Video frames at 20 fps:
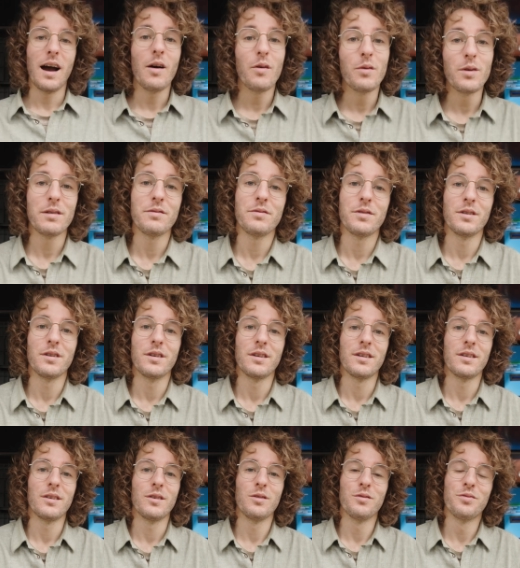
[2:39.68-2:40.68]
However,
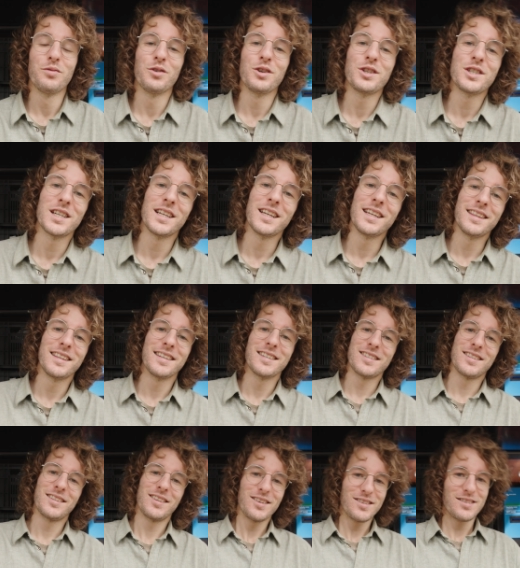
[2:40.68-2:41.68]
unfortunately,
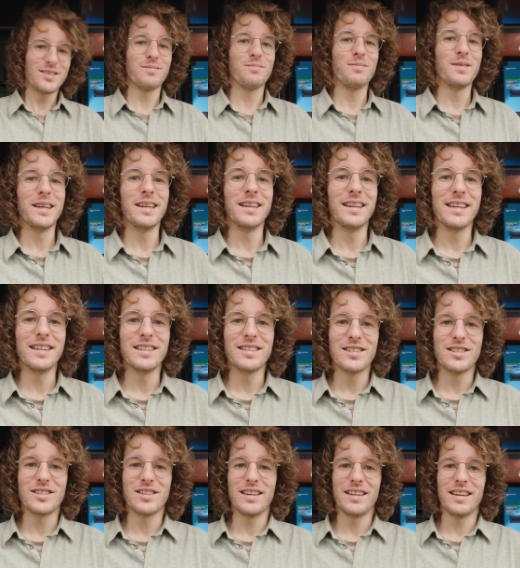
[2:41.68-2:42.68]
this doesn't mean
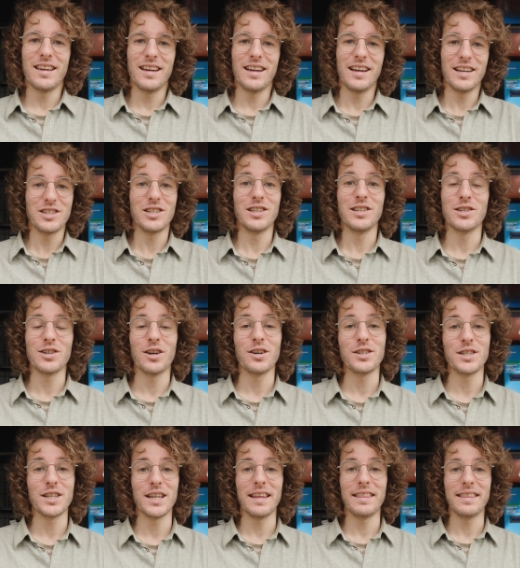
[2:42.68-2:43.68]
it's actually
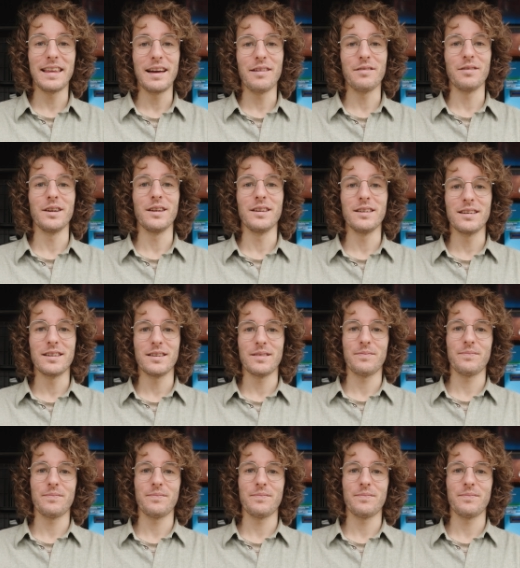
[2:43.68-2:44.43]
charging at that rate.